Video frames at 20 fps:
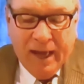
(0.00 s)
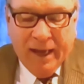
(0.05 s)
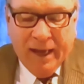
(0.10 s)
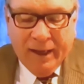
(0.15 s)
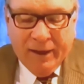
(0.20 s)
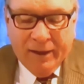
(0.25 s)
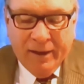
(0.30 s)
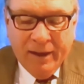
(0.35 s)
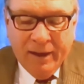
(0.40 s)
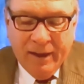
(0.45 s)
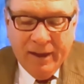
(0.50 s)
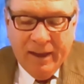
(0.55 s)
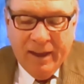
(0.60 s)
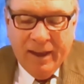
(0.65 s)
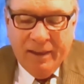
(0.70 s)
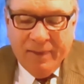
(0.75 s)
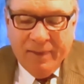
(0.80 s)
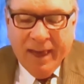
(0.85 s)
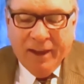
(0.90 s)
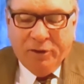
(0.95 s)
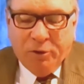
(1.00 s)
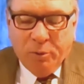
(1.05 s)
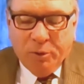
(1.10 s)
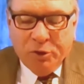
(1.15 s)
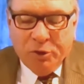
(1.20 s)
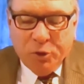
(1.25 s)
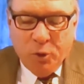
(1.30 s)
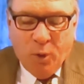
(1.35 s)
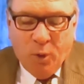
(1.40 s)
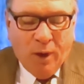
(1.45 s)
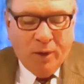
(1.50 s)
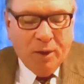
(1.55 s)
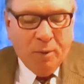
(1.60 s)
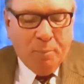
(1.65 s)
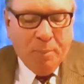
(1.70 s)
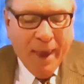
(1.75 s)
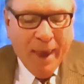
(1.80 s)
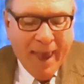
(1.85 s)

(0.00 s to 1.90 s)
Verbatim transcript: God than to enjoy the